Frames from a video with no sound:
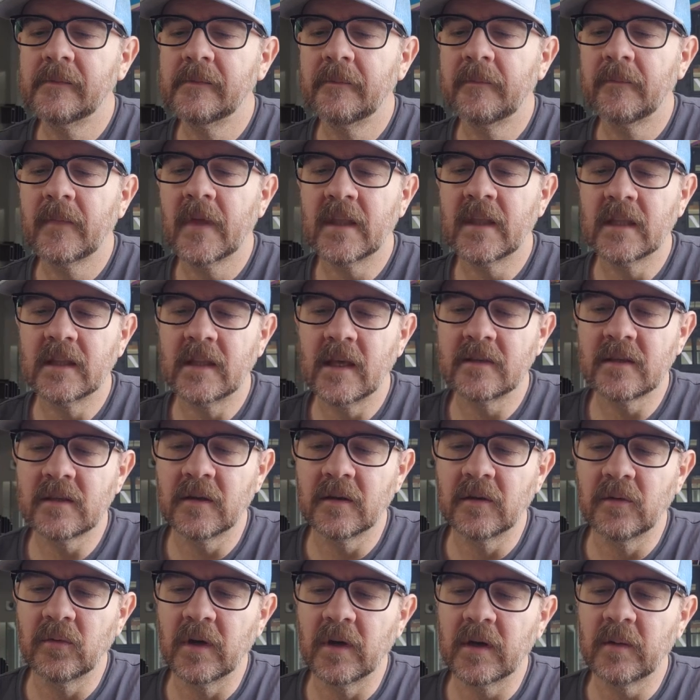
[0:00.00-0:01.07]
I think that's going
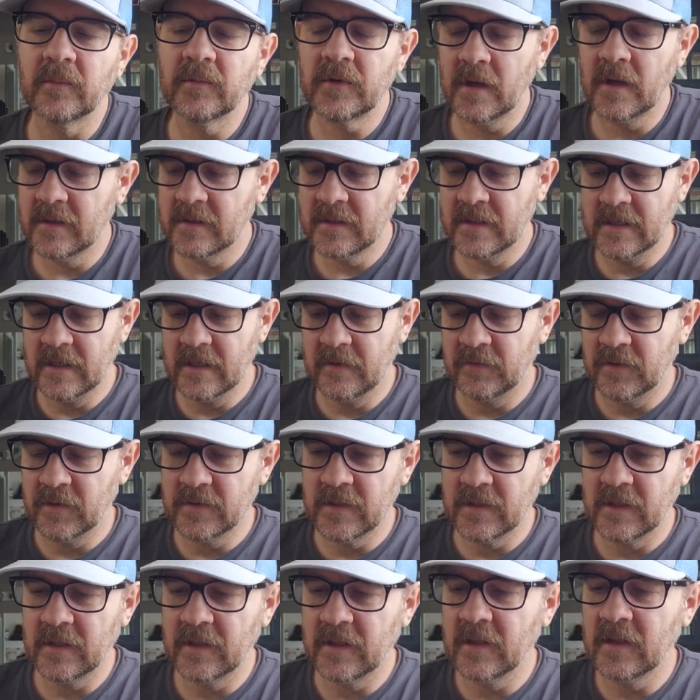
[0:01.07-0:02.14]
to work. I'm trying to see if there's
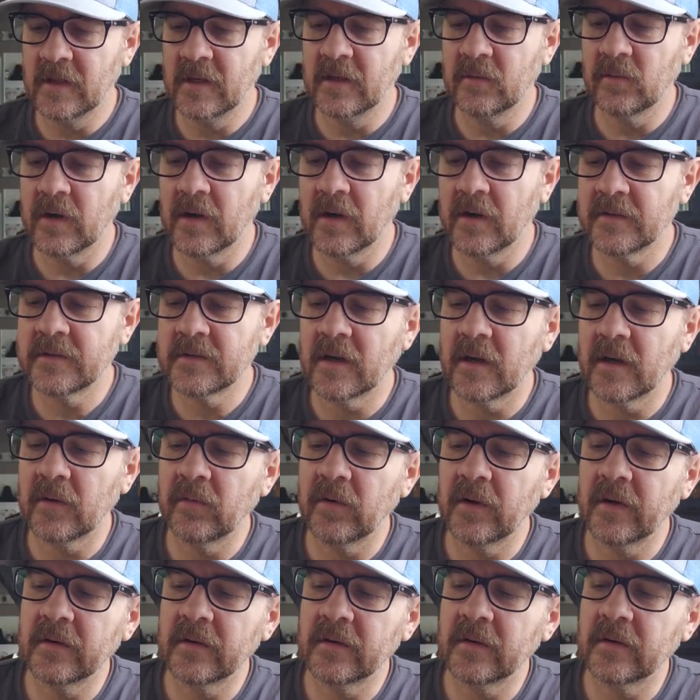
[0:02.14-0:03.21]
anything anywhere else that I
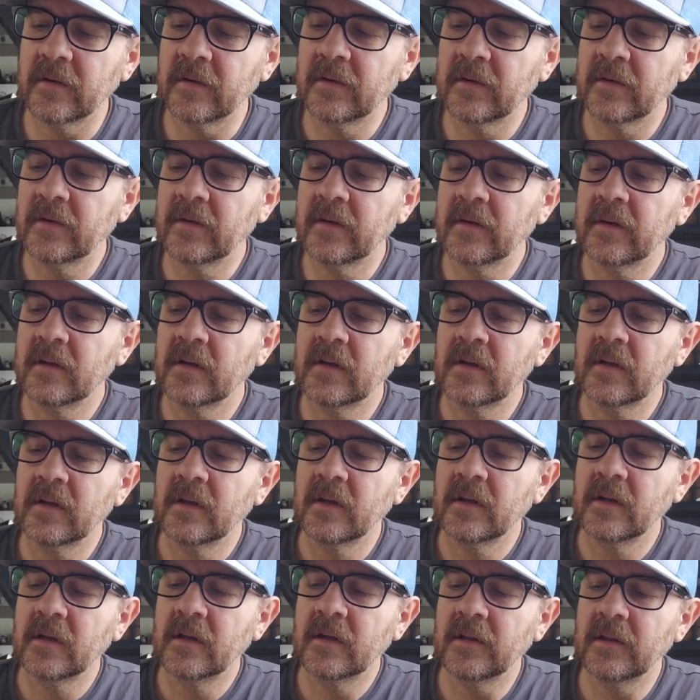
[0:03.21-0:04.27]
wanted to,
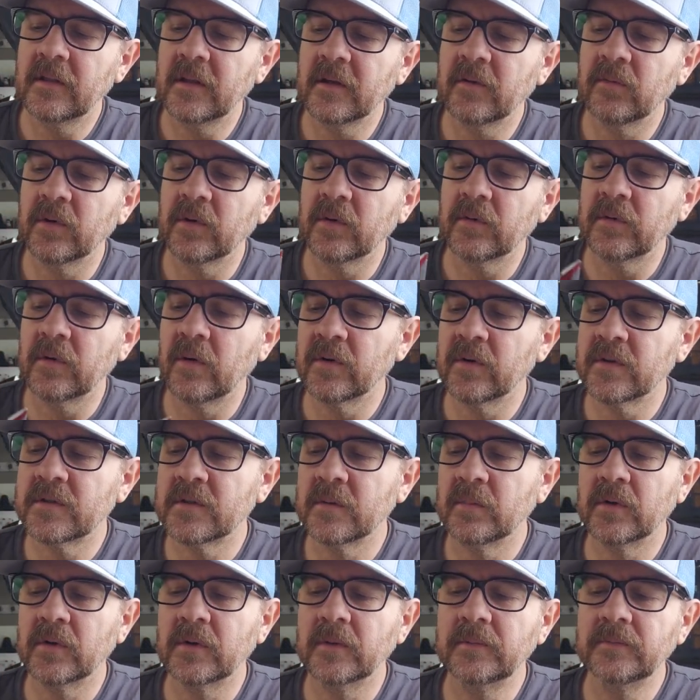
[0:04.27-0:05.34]
anything real
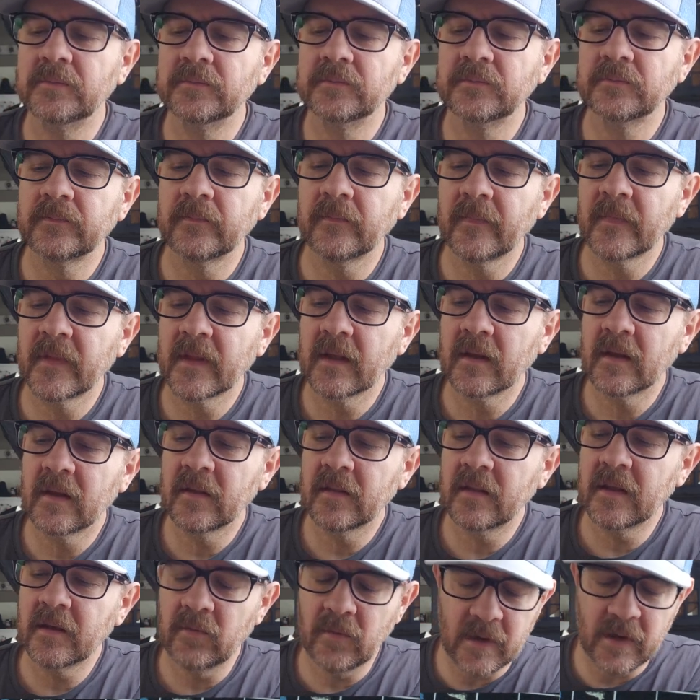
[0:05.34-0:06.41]
noticeable. I
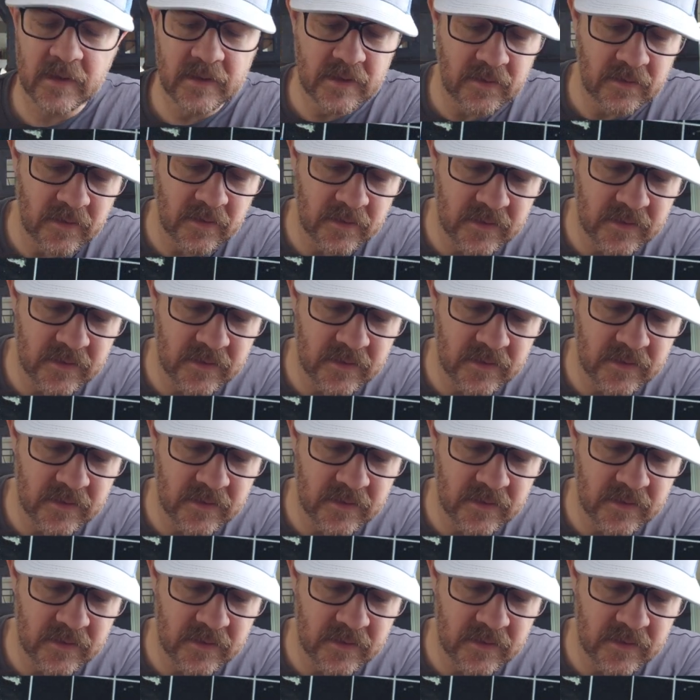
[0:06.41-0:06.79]
think right there on